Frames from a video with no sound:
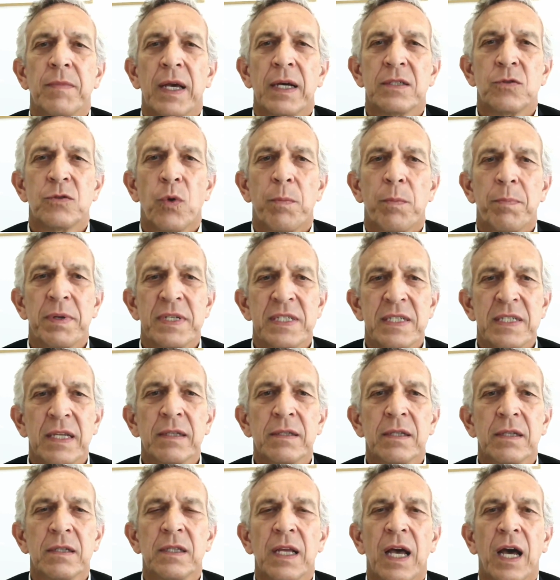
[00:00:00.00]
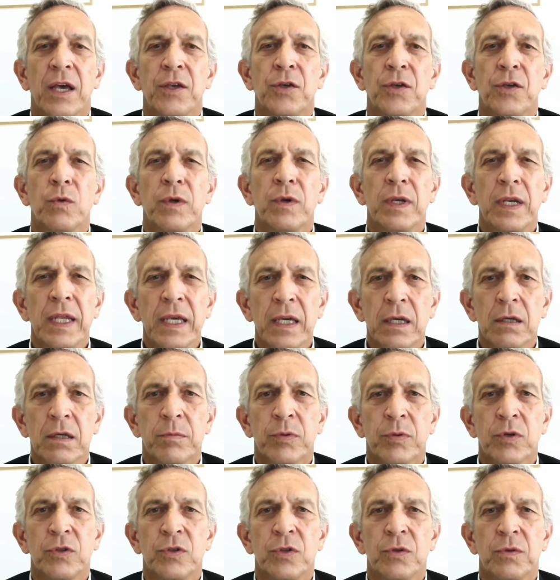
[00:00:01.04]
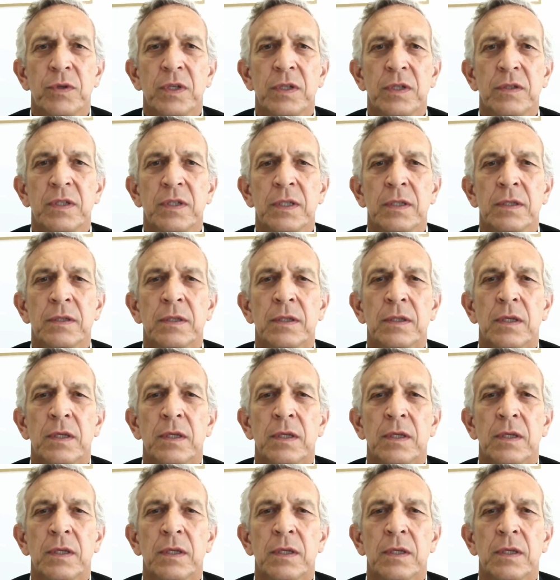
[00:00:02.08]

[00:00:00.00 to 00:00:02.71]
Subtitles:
has represented a unique opportunity